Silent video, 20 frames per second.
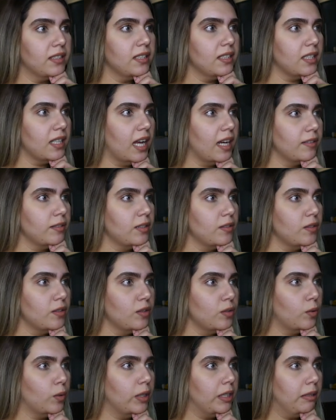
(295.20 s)
This house was
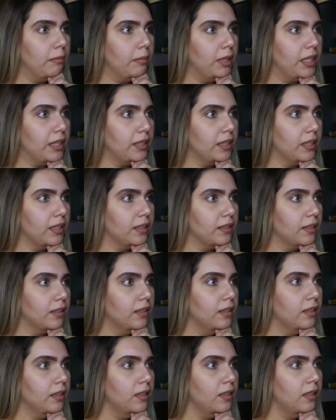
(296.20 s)
20 million.
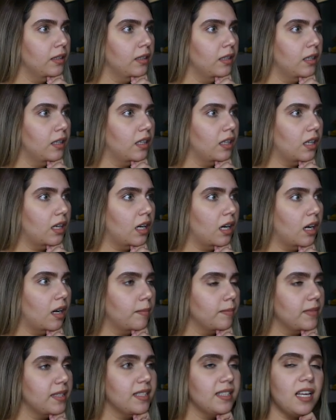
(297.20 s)

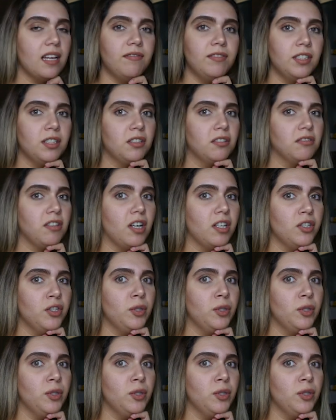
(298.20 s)
Um, seven garage